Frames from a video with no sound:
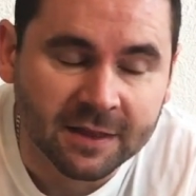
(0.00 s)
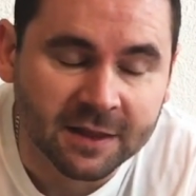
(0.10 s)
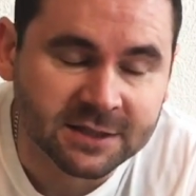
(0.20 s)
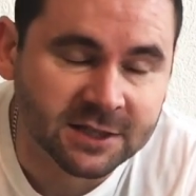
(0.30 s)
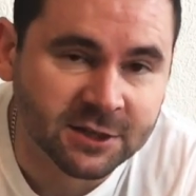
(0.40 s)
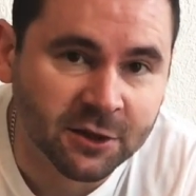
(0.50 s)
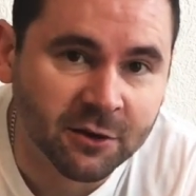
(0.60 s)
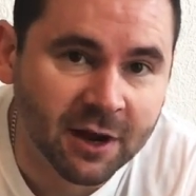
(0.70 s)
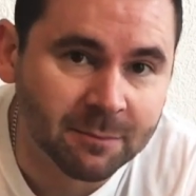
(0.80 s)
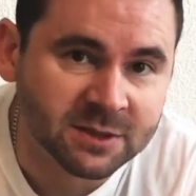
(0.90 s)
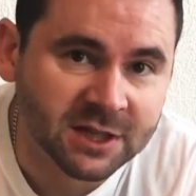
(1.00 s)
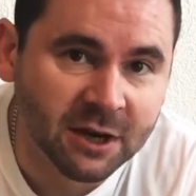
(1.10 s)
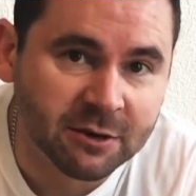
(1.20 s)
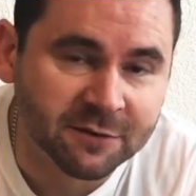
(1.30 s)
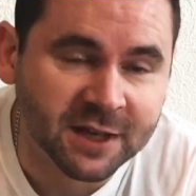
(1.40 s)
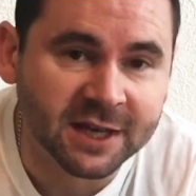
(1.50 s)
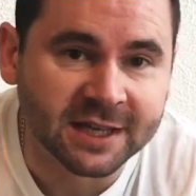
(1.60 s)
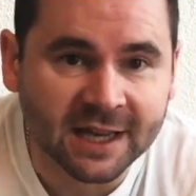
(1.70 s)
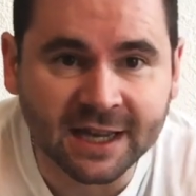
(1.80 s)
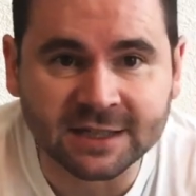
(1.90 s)
This is another episode of
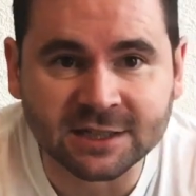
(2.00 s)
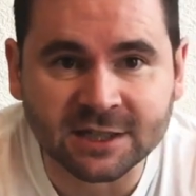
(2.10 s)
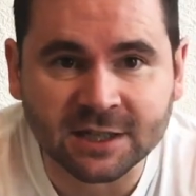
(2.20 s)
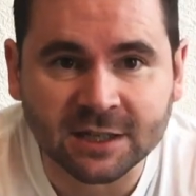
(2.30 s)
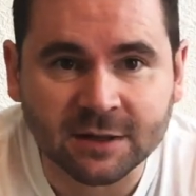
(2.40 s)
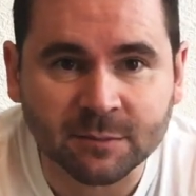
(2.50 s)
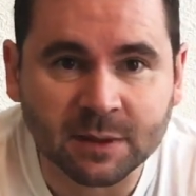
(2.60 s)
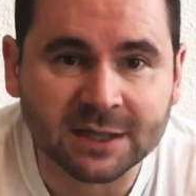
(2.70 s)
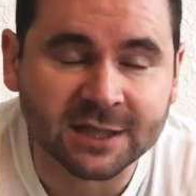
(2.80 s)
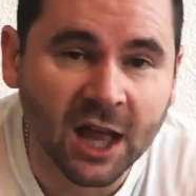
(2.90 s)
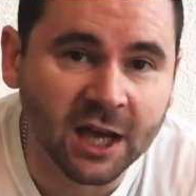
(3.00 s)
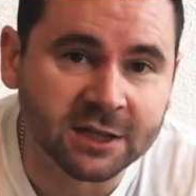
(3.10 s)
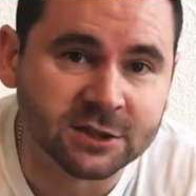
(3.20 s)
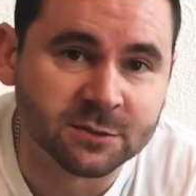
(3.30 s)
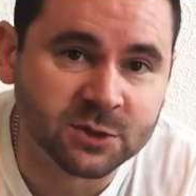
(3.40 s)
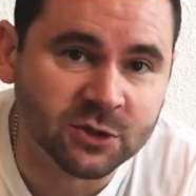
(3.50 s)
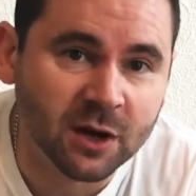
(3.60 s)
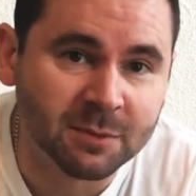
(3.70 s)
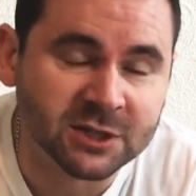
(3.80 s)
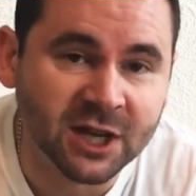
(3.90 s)
KiNa Kicks. Please like and
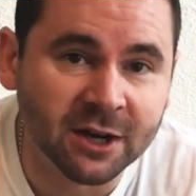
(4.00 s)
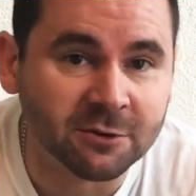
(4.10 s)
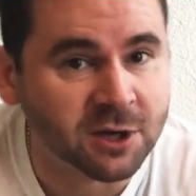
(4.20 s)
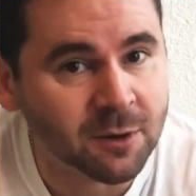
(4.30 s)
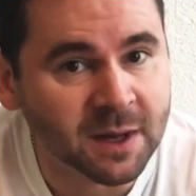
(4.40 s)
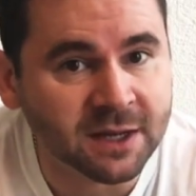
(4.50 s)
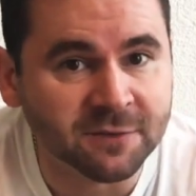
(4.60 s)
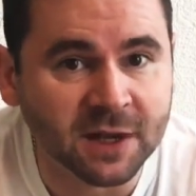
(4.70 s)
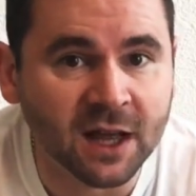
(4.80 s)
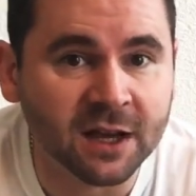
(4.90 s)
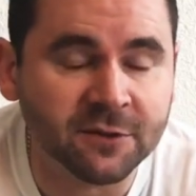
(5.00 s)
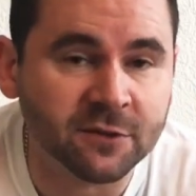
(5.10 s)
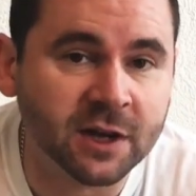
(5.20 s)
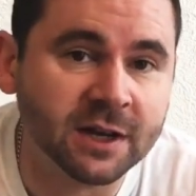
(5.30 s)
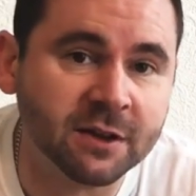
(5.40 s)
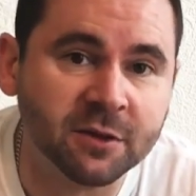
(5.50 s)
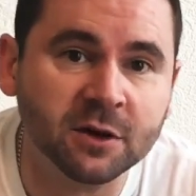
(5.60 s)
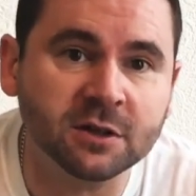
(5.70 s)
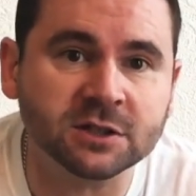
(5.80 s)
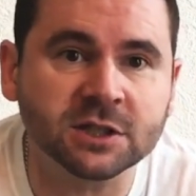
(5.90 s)
subscribe my channel, comment if you like, if you've got any
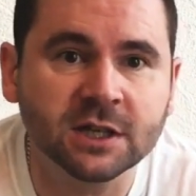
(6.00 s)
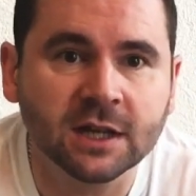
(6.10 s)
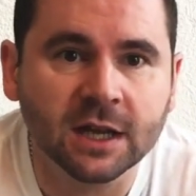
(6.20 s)
thoughts.